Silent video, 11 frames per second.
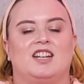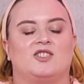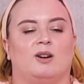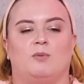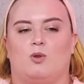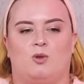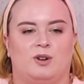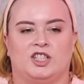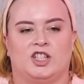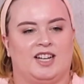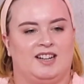So I'm
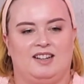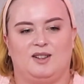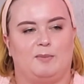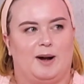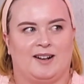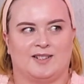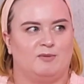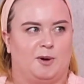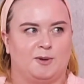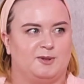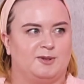always checking the backs of
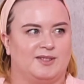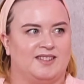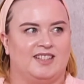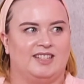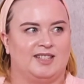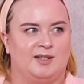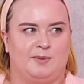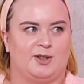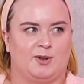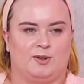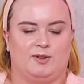bottles and things to
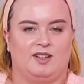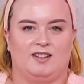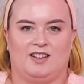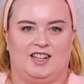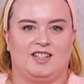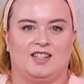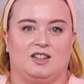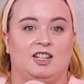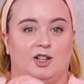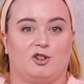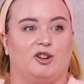make sure that like
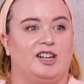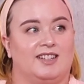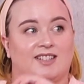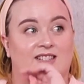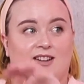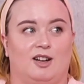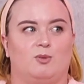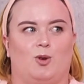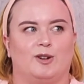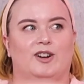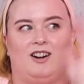the ingredients that I
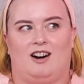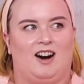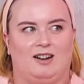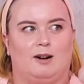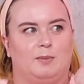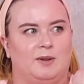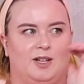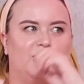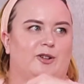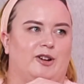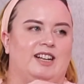want are high up in the
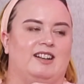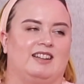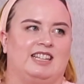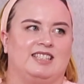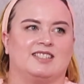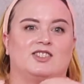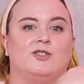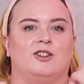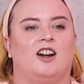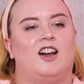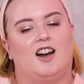ingredient list,
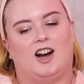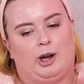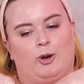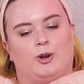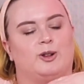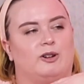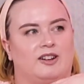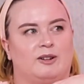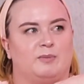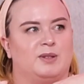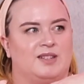so I know they're
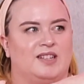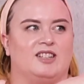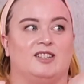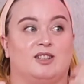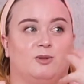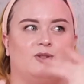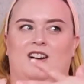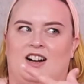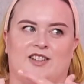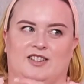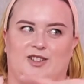at a percentage that will
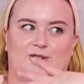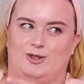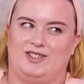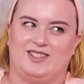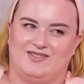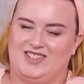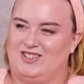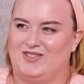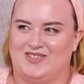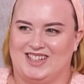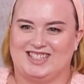actually do something
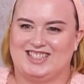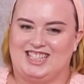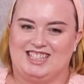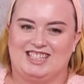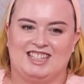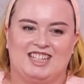for my skin.